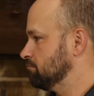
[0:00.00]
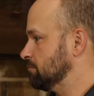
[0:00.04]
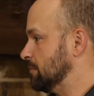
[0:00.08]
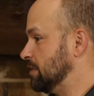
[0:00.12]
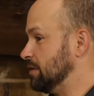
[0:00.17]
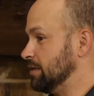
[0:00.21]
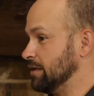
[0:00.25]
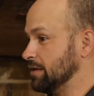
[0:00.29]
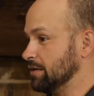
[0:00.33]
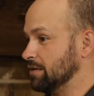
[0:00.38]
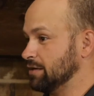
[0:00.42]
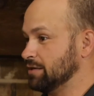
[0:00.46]
And
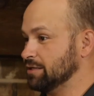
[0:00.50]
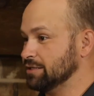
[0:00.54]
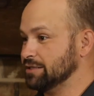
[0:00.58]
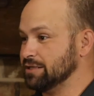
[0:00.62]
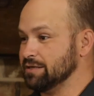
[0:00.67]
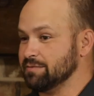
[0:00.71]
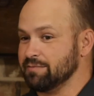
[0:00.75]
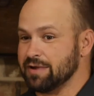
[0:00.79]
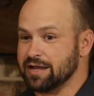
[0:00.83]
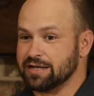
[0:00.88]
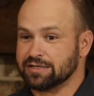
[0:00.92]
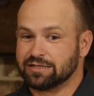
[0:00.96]
then could you
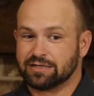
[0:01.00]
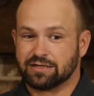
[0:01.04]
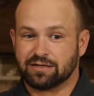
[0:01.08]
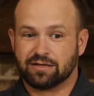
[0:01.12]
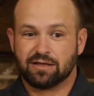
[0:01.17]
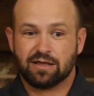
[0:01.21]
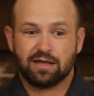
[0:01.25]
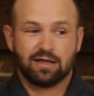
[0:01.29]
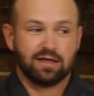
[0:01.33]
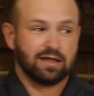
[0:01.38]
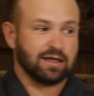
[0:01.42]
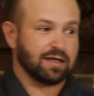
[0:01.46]
imagine
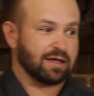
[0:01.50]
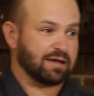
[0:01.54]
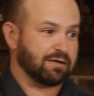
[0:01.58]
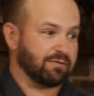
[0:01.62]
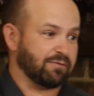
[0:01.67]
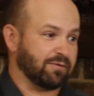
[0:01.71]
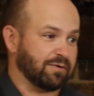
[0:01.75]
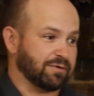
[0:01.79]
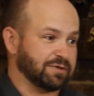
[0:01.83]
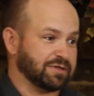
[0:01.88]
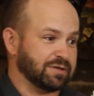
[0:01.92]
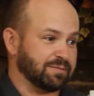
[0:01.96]

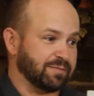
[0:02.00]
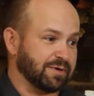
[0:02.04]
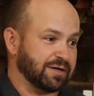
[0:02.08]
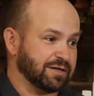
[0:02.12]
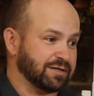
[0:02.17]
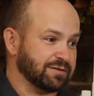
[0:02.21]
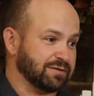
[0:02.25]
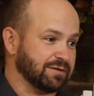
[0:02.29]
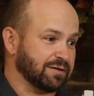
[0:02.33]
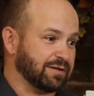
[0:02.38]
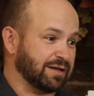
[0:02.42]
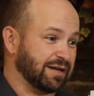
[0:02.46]
what would your
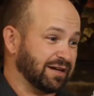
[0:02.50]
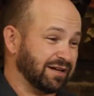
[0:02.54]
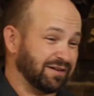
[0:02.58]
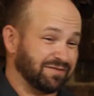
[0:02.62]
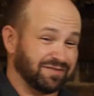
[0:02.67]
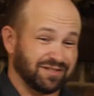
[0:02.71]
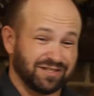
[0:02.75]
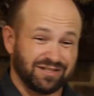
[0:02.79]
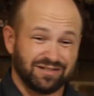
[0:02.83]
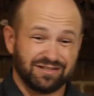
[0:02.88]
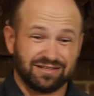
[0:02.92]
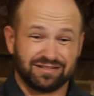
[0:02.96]
marriage look like if
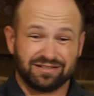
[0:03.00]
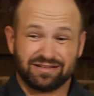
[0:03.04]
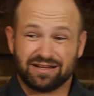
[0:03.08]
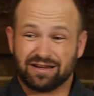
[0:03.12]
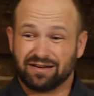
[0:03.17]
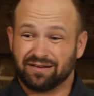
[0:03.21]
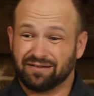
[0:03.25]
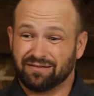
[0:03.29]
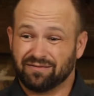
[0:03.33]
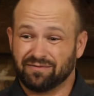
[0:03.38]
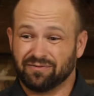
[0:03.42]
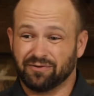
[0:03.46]
she did
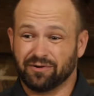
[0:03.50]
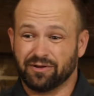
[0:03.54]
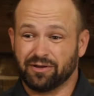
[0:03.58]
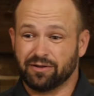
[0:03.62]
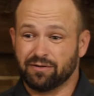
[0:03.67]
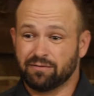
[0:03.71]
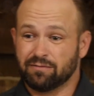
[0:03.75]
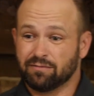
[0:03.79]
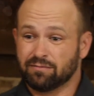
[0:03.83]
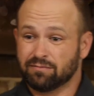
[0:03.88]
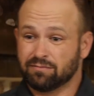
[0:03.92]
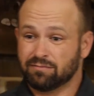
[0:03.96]
that for
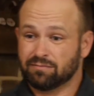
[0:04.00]
you?